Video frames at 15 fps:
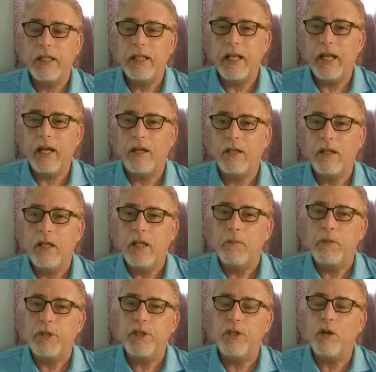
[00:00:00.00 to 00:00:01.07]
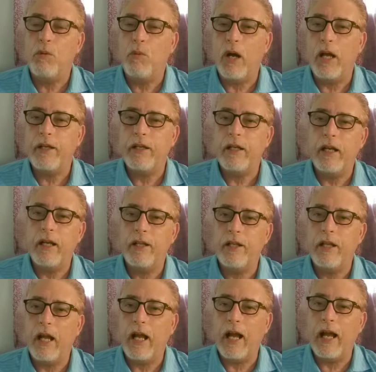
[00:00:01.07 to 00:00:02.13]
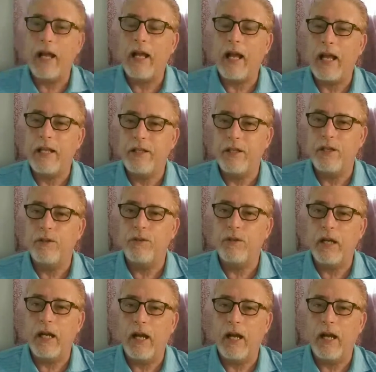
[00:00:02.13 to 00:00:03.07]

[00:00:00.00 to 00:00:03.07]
Yeah. But you know what? I do.